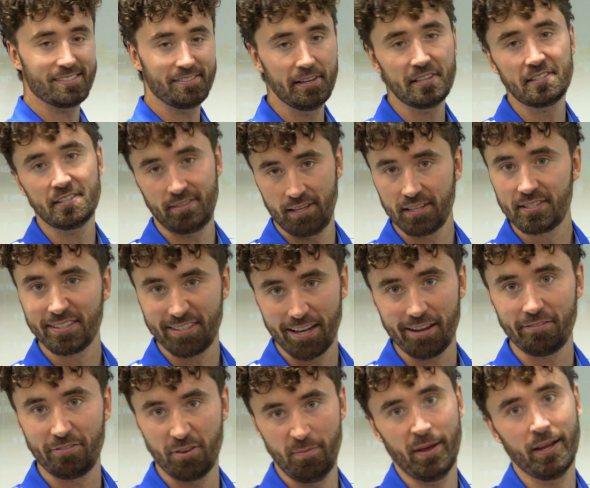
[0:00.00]
is, this, this is
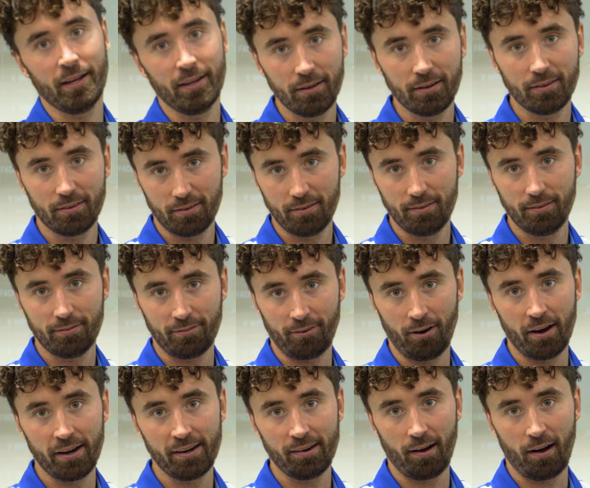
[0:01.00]
it for me,
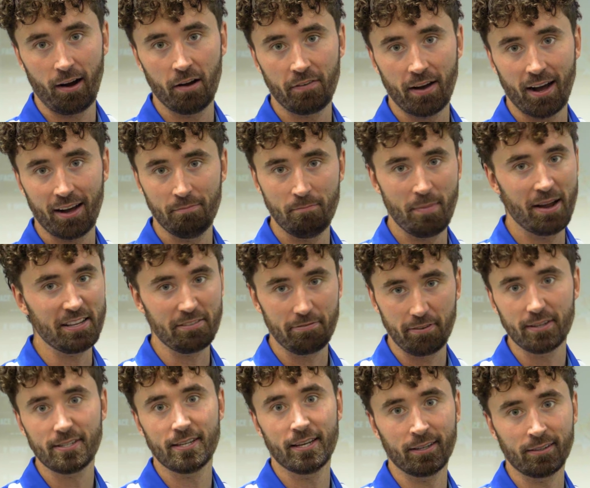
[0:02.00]
right? I've had many
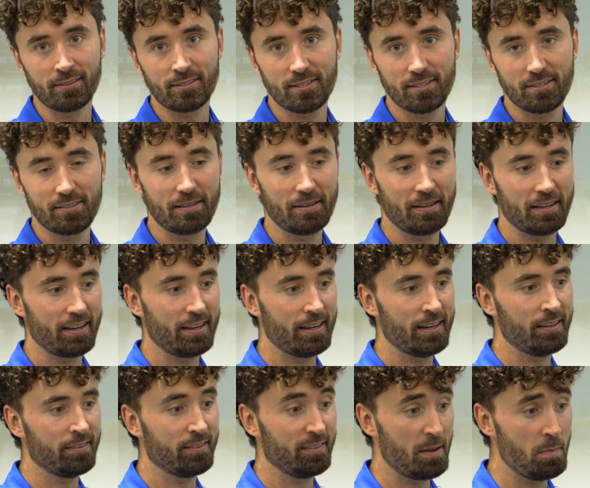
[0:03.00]
fittings
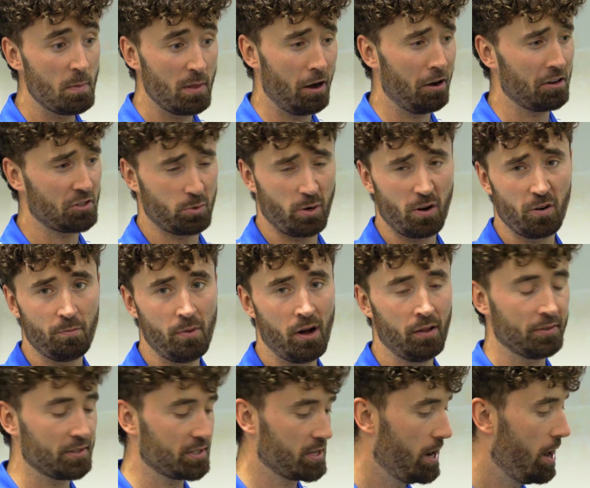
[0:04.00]
in, in the last 12
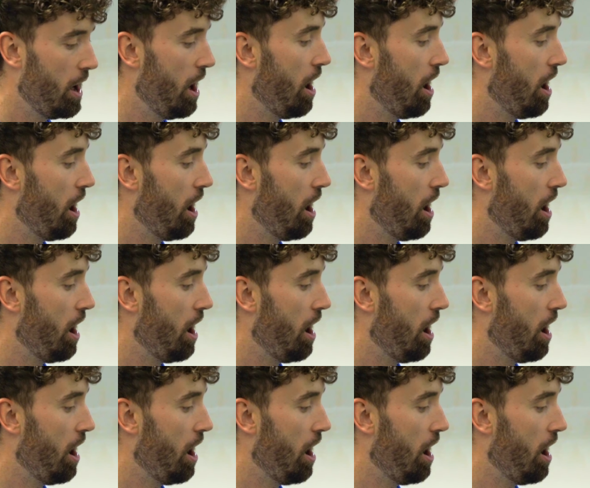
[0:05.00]
months.